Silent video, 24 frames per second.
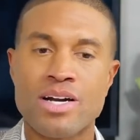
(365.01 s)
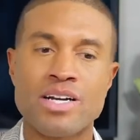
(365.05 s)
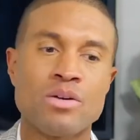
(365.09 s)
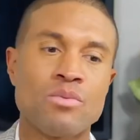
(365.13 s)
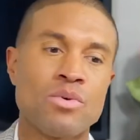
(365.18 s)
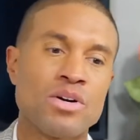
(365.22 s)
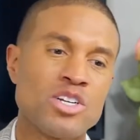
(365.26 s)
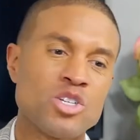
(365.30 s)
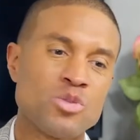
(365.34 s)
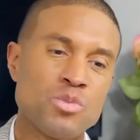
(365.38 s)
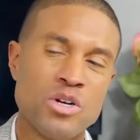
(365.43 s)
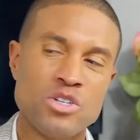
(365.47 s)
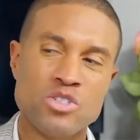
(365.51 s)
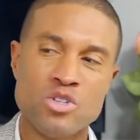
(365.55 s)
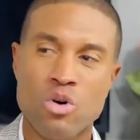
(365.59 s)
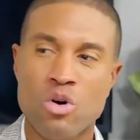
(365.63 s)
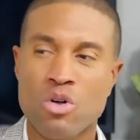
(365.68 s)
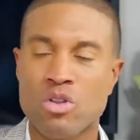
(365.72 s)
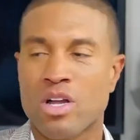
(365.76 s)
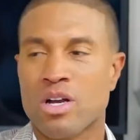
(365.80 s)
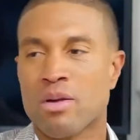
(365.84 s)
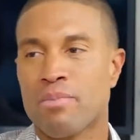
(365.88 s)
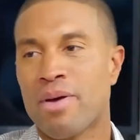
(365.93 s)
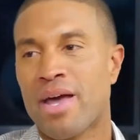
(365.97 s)
I didn't want to experience a
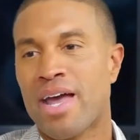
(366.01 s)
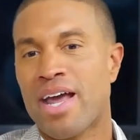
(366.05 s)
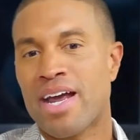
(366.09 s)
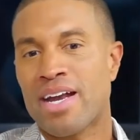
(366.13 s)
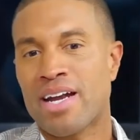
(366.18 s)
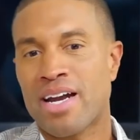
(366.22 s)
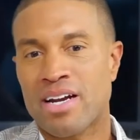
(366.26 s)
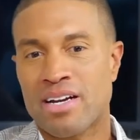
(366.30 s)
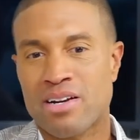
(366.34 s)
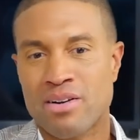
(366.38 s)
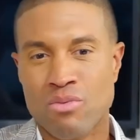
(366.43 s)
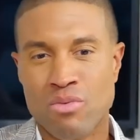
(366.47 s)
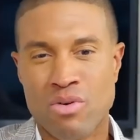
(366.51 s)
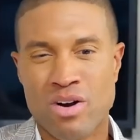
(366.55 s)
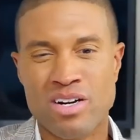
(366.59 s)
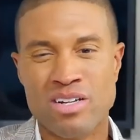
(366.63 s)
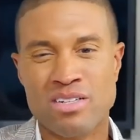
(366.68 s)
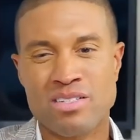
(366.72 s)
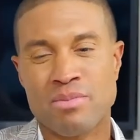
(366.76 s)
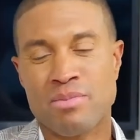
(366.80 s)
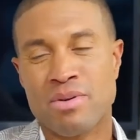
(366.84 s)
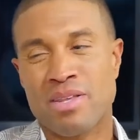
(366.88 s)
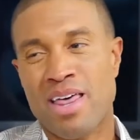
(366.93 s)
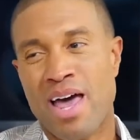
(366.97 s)
whole lot of pain. I didn't
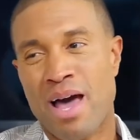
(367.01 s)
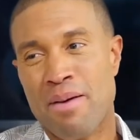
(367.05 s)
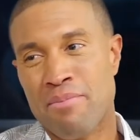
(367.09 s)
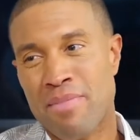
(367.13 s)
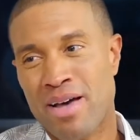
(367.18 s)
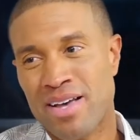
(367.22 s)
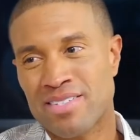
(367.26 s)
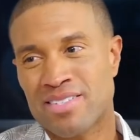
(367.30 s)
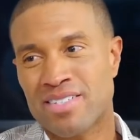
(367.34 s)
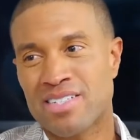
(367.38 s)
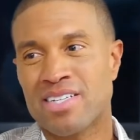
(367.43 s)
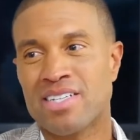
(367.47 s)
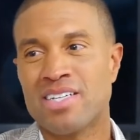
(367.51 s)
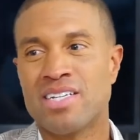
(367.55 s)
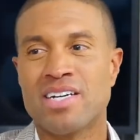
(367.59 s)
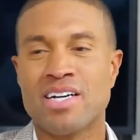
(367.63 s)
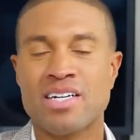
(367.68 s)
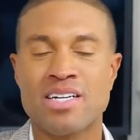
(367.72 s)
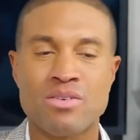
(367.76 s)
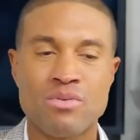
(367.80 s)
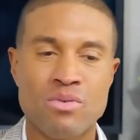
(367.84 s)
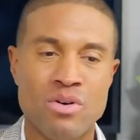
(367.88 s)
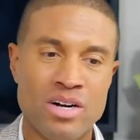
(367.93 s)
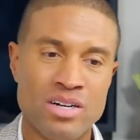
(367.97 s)
want it to be that messy.
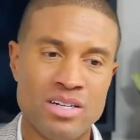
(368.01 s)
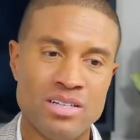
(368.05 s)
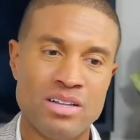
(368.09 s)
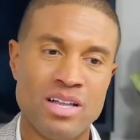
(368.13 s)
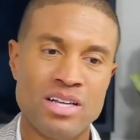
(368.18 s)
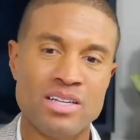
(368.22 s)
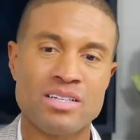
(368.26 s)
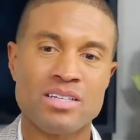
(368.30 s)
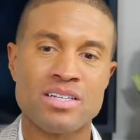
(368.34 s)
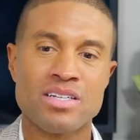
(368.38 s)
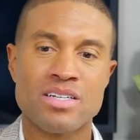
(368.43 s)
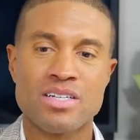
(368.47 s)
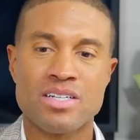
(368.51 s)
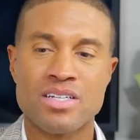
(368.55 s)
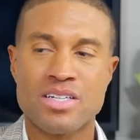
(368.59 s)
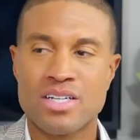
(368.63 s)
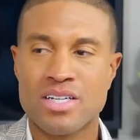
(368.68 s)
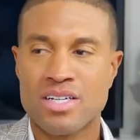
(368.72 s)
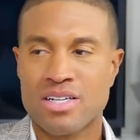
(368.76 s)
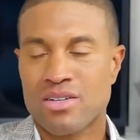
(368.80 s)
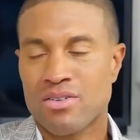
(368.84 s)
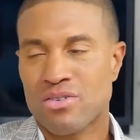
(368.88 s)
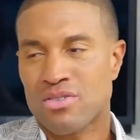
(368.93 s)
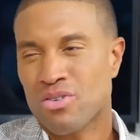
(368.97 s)
I didn't want to like,
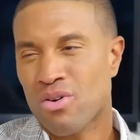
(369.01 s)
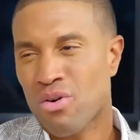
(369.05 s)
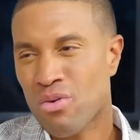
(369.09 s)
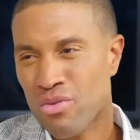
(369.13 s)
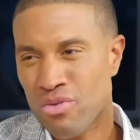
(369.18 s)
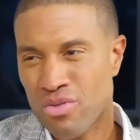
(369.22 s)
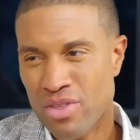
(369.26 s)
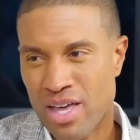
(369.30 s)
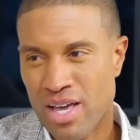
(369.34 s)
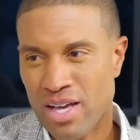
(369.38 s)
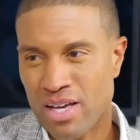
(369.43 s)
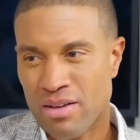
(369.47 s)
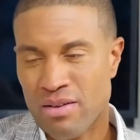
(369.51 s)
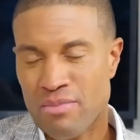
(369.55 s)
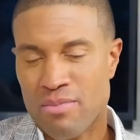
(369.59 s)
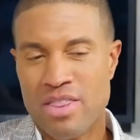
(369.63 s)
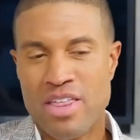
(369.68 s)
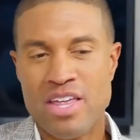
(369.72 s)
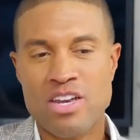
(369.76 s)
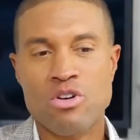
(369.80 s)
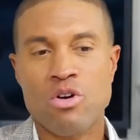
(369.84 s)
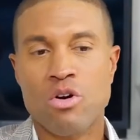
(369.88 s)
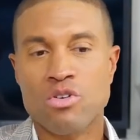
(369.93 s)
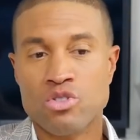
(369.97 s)
the whole thing.
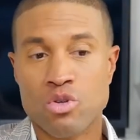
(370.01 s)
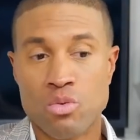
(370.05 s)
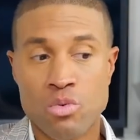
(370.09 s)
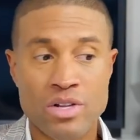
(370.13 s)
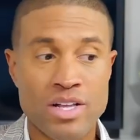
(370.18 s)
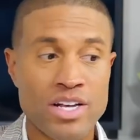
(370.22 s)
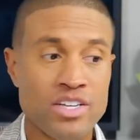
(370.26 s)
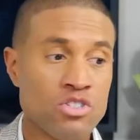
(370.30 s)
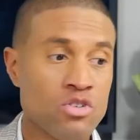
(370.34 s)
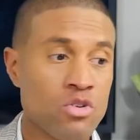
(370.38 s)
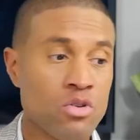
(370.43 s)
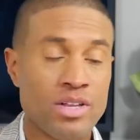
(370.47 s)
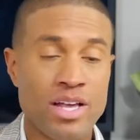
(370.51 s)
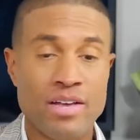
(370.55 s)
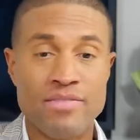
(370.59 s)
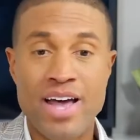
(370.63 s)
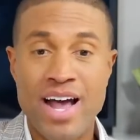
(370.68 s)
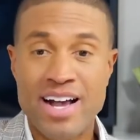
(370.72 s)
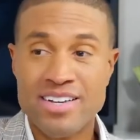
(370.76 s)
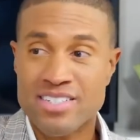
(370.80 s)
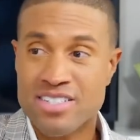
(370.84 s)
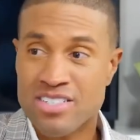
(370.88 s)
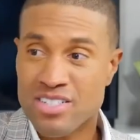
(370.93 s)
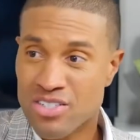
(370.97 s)
But then you also realize you only have
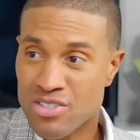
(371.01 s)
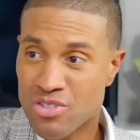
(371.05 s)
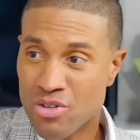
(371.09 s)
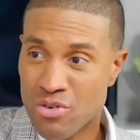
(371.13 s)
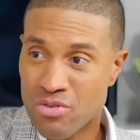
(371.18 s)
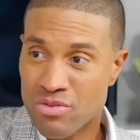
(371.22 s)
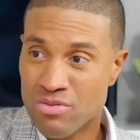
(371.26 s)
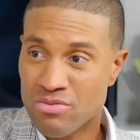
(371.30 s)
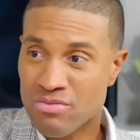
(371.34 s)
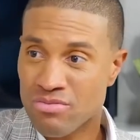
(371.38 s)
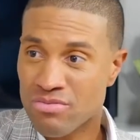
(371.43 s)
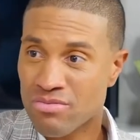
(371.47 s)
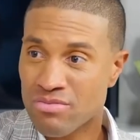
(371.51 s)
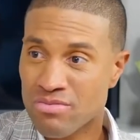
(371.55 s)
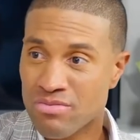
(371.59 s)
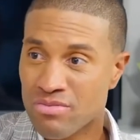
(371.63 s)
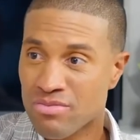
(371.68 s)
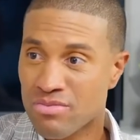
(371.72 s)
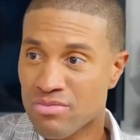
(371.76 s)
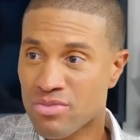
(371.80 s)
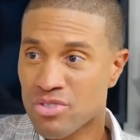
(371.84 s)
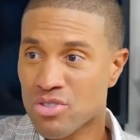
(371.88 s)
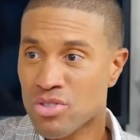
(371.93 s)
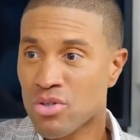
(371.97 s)
access to certain
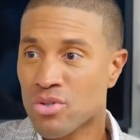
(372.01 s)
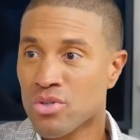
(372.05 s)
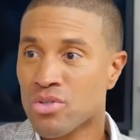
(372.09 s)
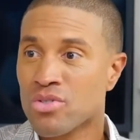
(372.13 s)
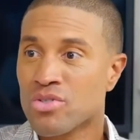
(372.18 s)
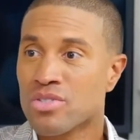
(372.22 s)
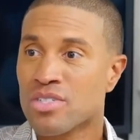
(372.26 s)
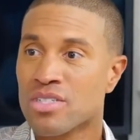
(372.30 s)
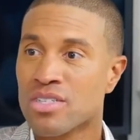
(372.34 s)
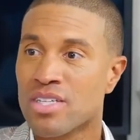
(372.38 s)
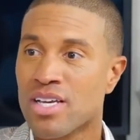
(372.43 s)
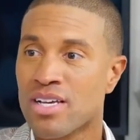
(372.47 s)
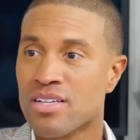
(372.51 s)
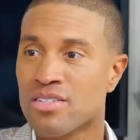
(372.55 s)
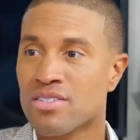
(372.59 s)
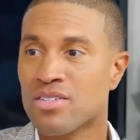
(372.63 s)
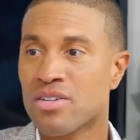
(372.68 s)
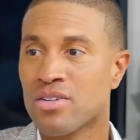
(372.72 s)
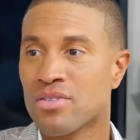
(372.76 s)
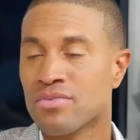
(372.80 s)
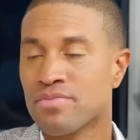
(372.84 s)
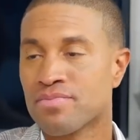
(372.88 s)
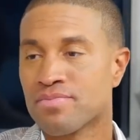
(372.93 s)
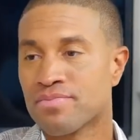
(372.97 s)
tools and things, so.